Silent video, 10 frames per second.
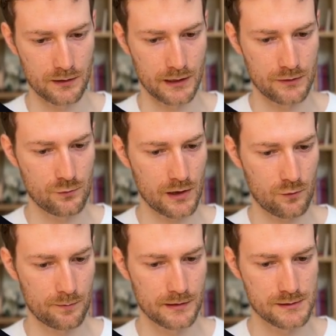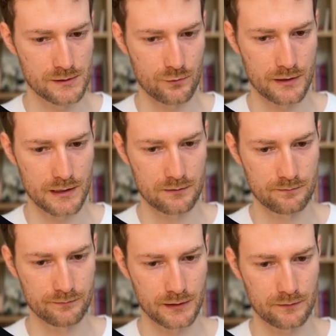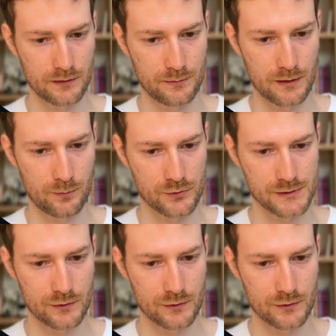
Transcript: And you can copy this URL. It will be a post